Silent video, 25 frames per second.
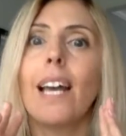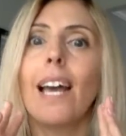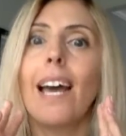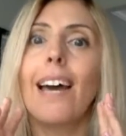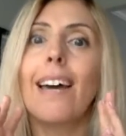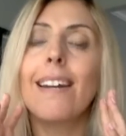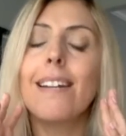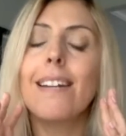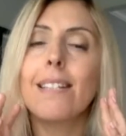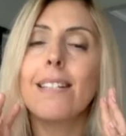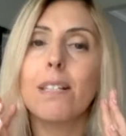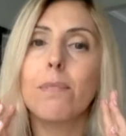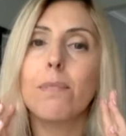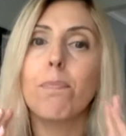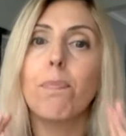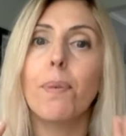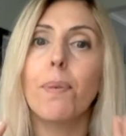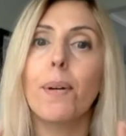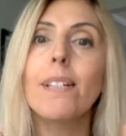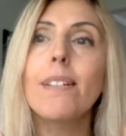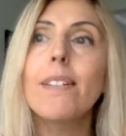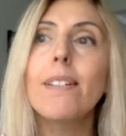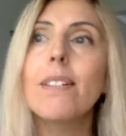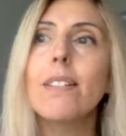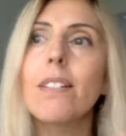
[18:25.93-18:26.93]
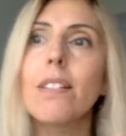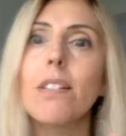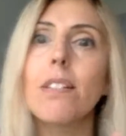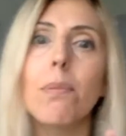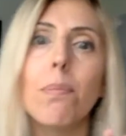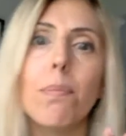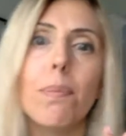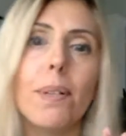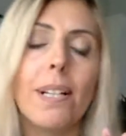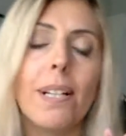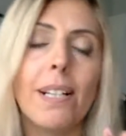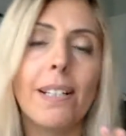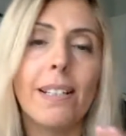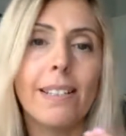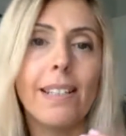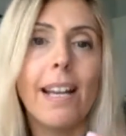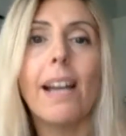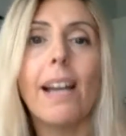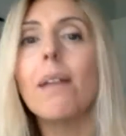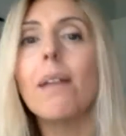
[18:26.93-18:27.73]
a responsible